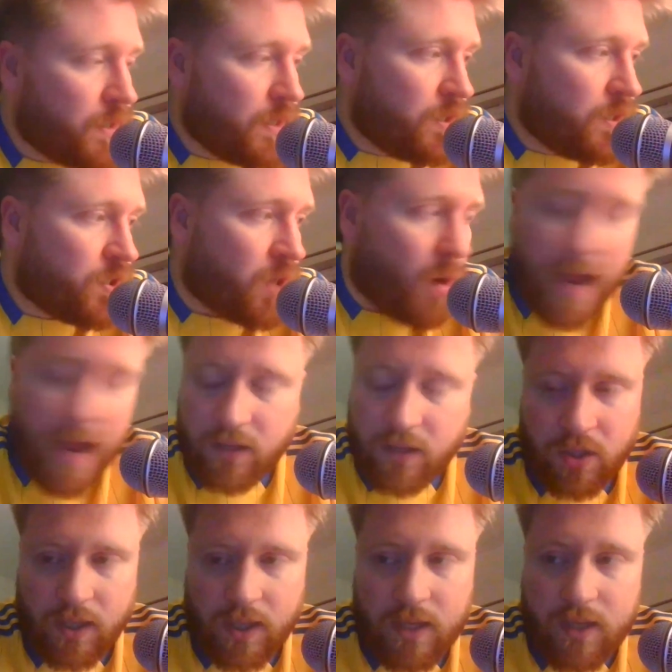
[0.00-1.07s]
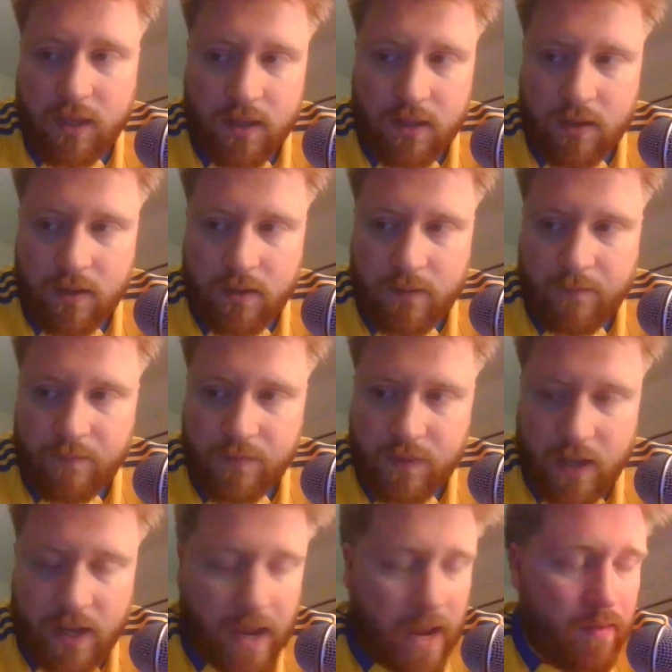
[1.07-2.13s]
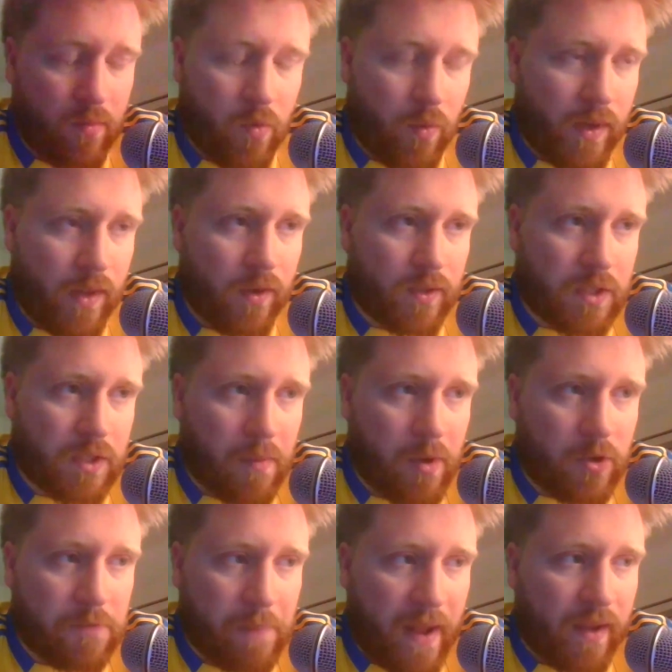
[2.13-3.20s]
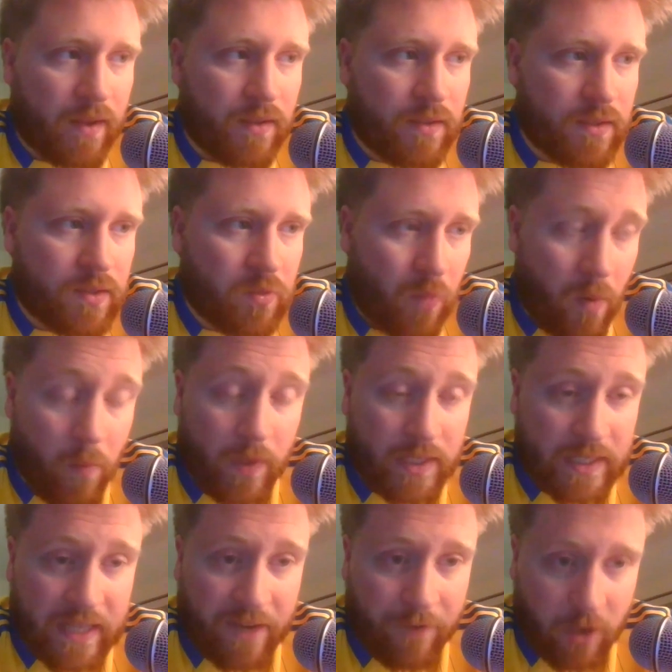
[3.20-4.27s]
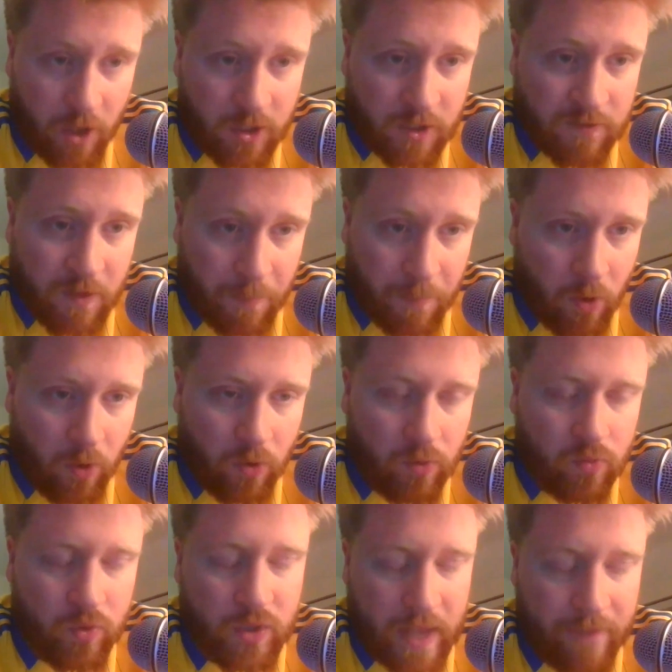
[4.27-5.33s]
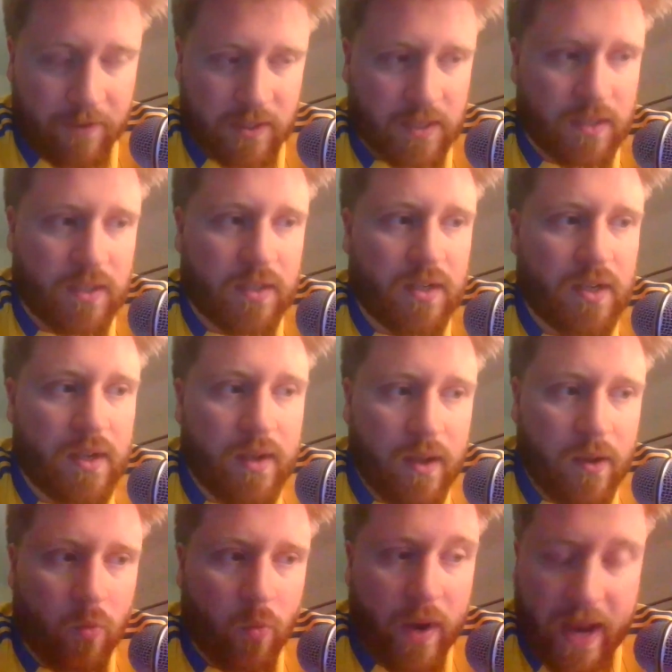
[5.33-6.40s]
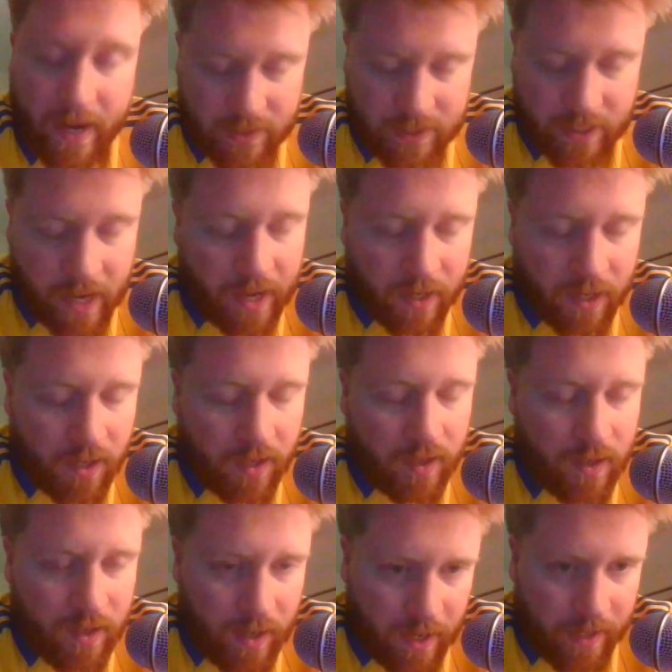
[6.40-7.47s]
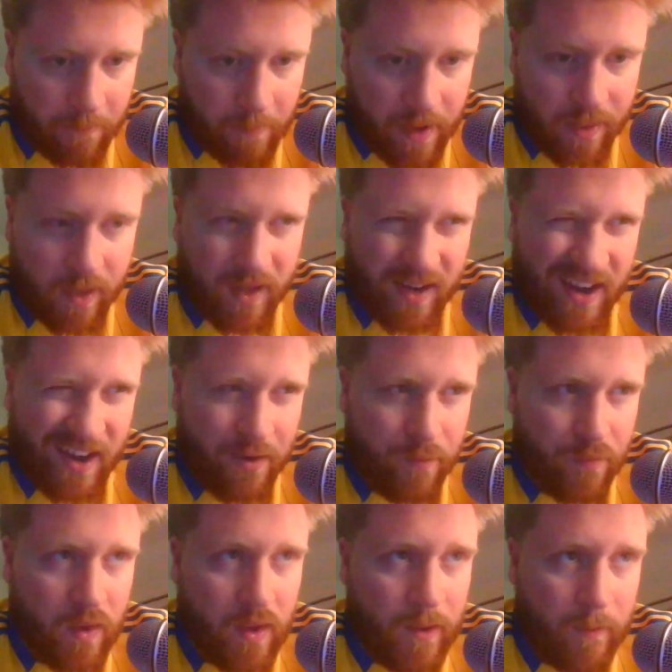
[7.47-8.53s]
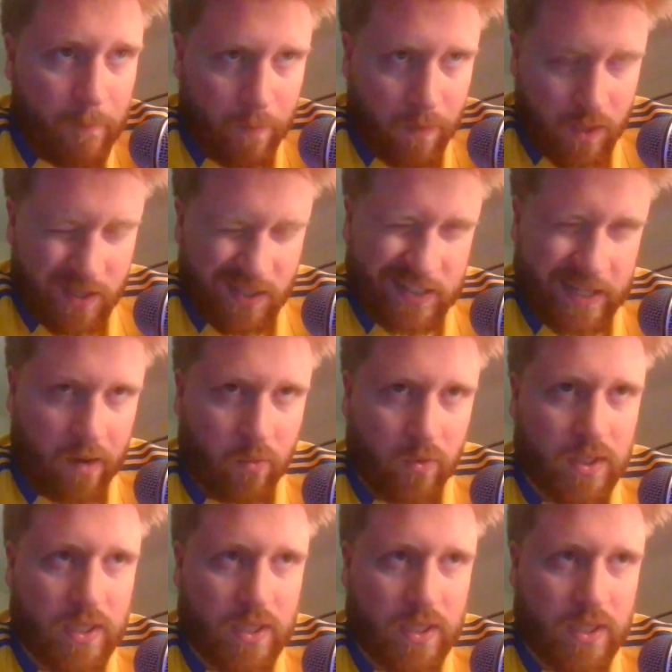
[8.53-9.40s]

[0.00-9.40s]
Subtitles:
So actually, the game that we looked the most balanced when we did have a lot of the ball was Everton. We had Tanaka, and it meant that kind of Stack was